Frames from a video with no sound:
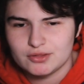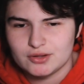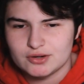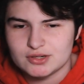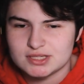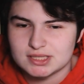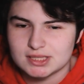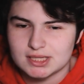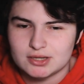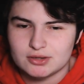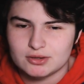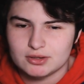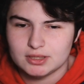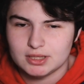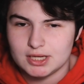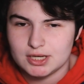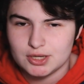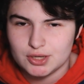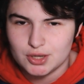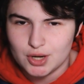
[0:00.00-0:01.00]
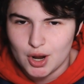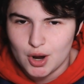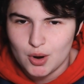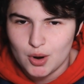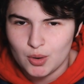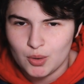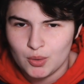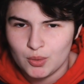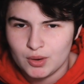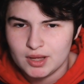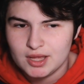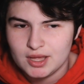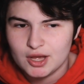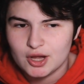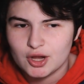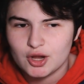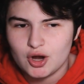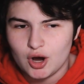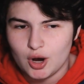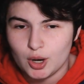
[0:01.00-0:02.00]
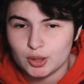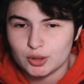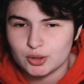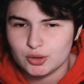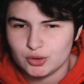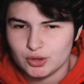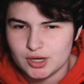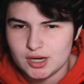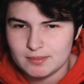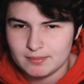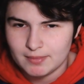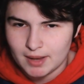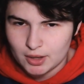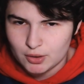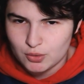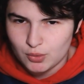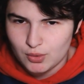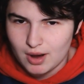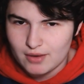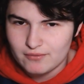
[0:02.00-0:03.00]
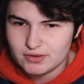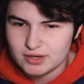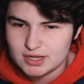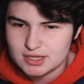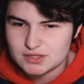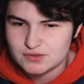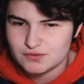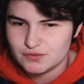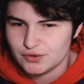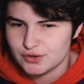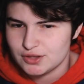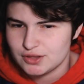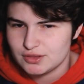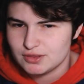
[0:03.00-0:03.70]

there's literally no concrete medical evidence for